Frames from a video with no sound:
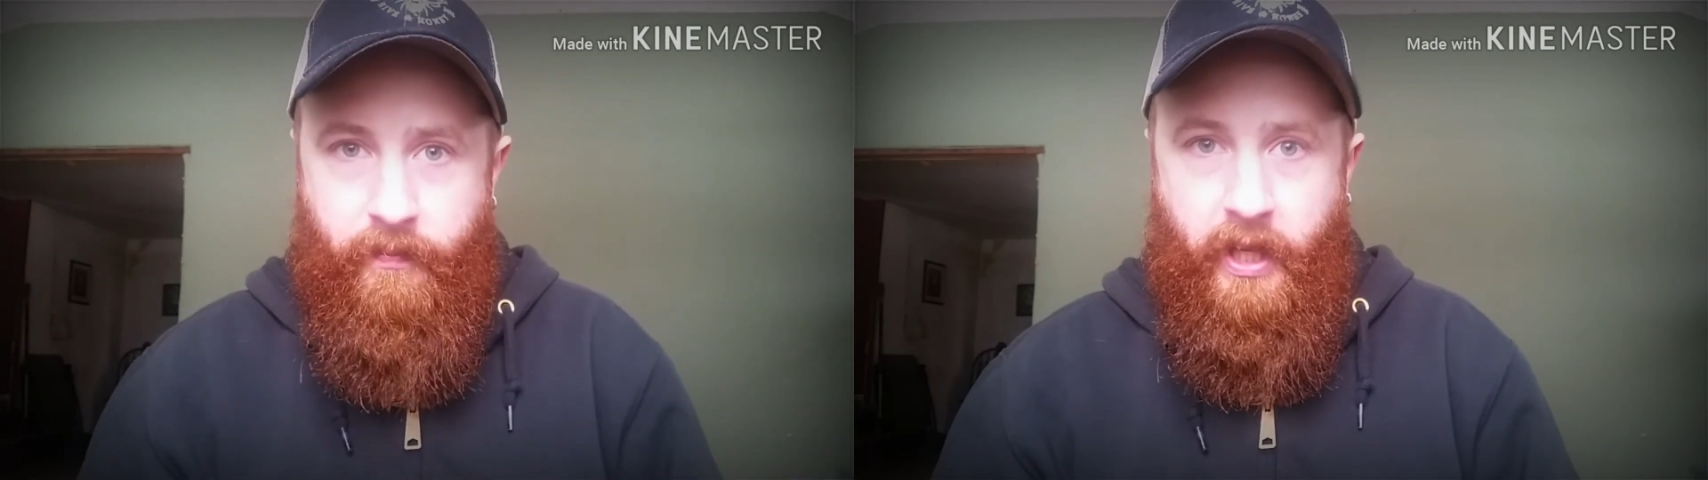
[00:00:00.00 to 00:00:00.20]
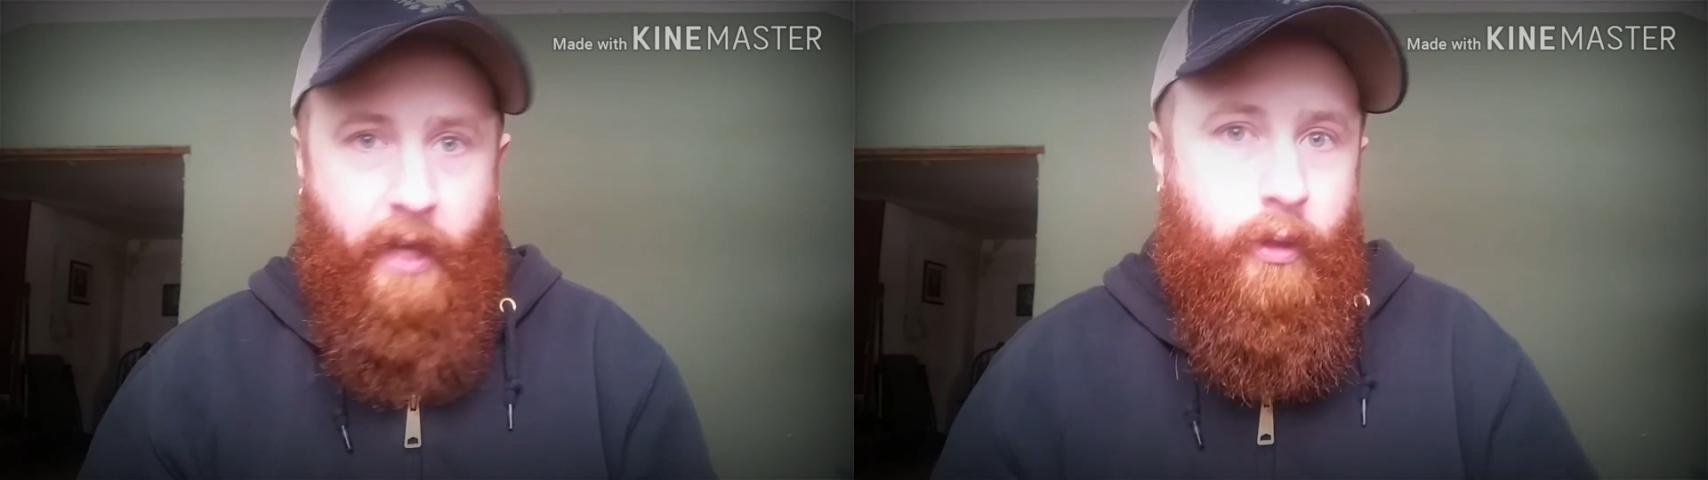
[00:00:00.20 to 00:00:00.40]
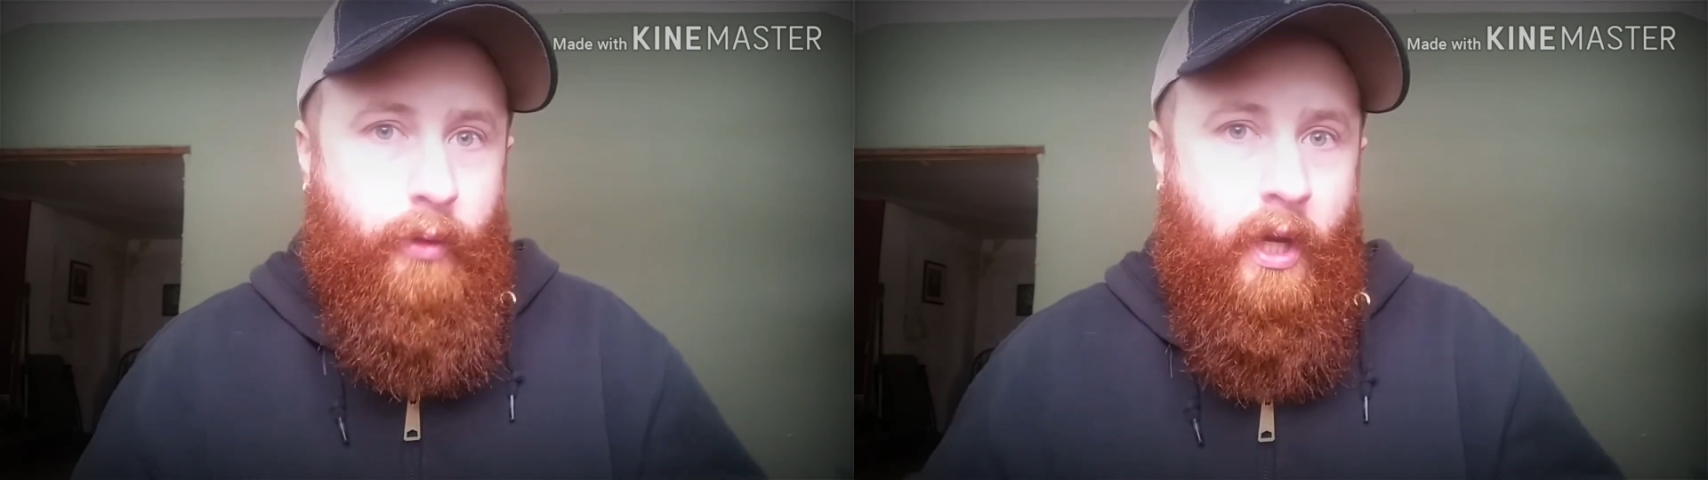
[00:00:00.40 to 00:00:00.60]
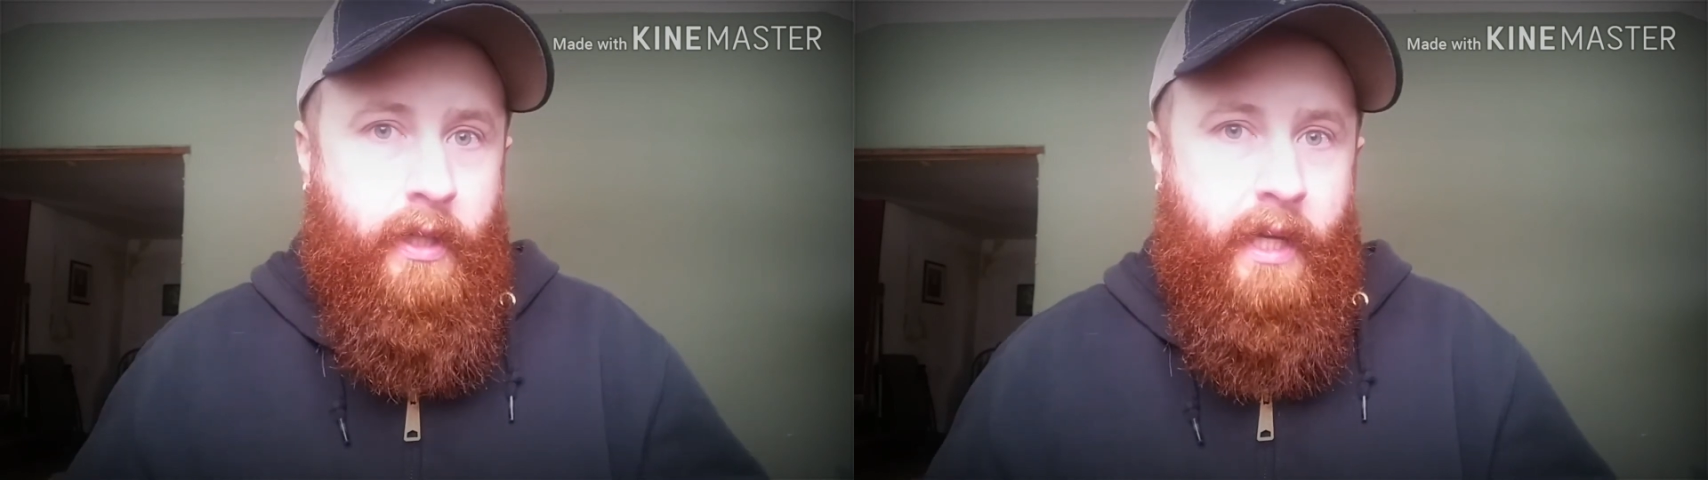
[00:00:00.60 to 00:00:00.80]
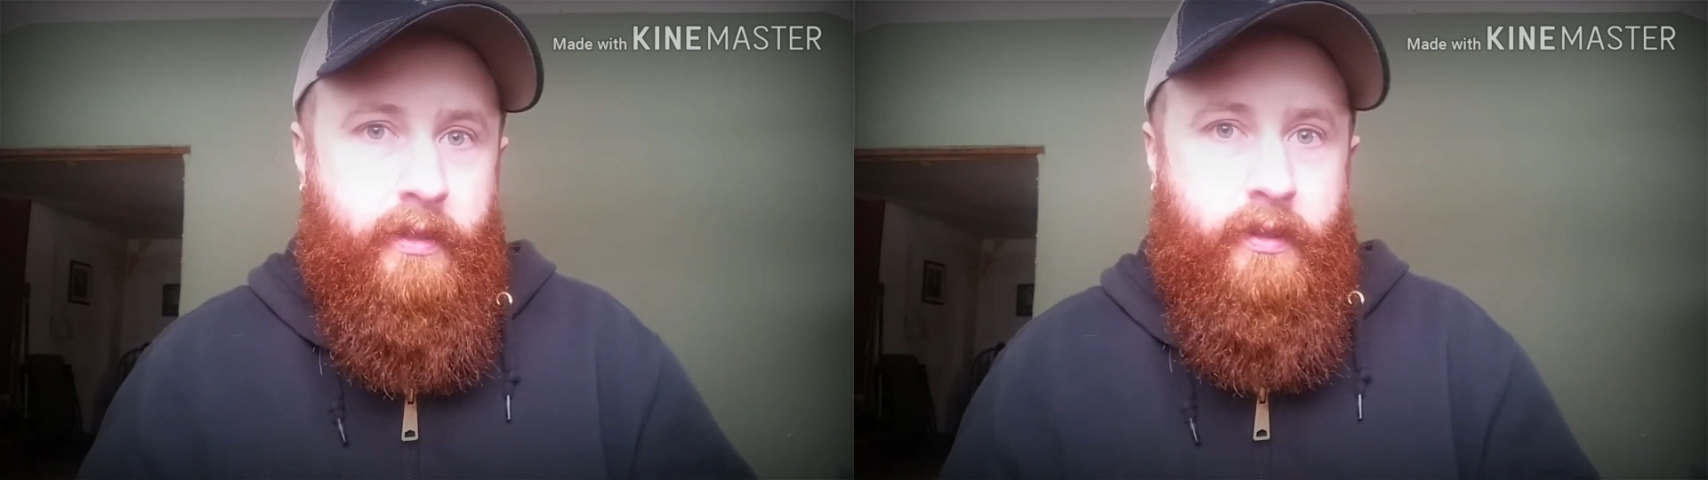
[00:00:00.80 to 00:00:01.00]
Can't go wrong,
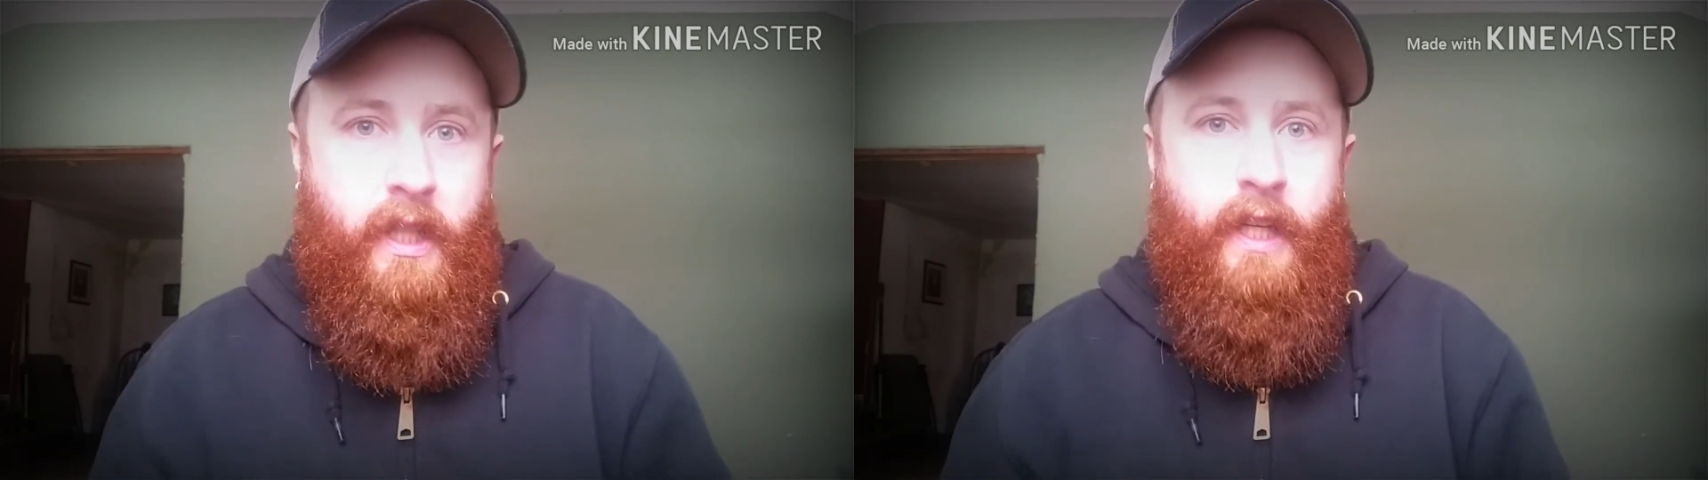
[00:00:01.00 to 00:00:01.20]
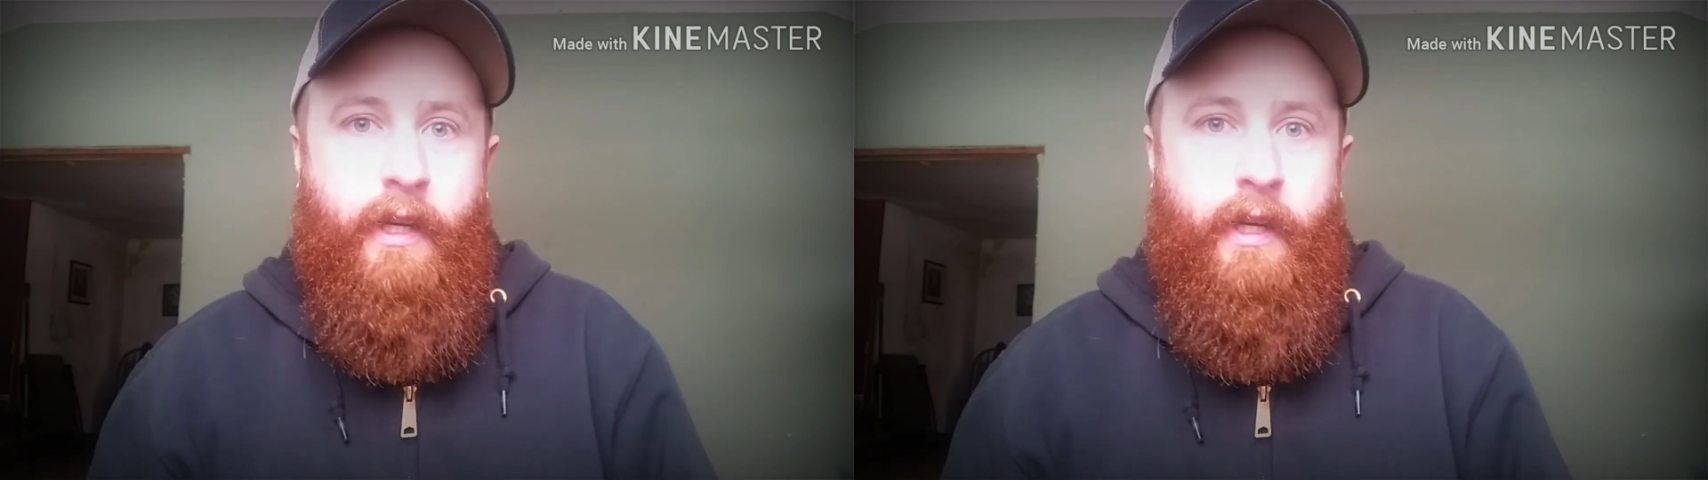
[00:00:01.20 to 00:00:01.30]
guys.